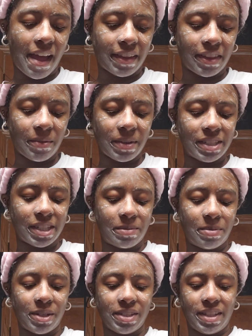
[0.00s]
there was this
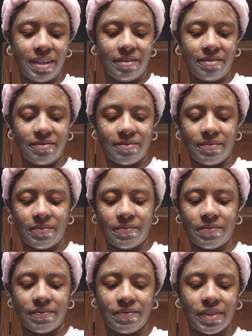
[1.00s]
person.
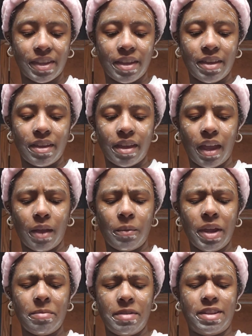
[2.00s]
And
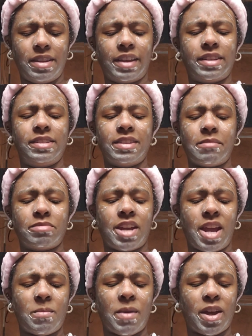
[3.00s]
we had been, like,
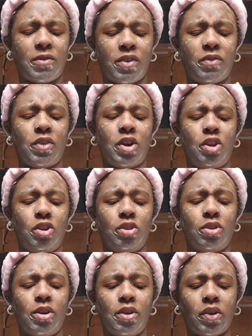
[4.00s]
Snapchatting back and forth for a
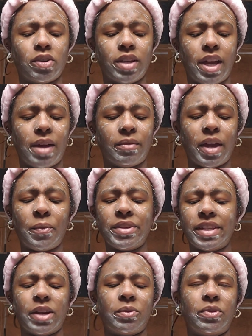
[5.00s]
long time. Like, it
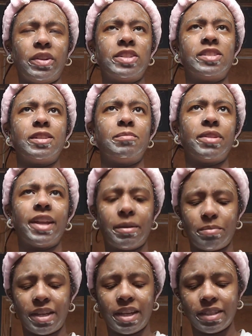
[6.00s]
wasn't, like, a relationship, but,
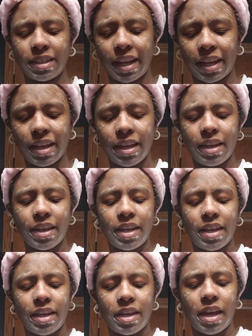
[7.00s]
like, because, like,
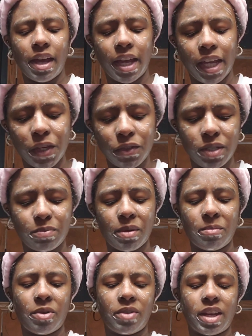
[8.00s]
he was
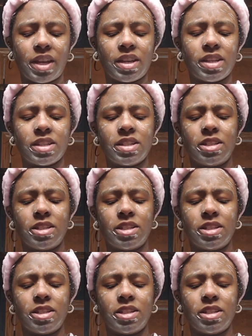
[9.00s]
promoting,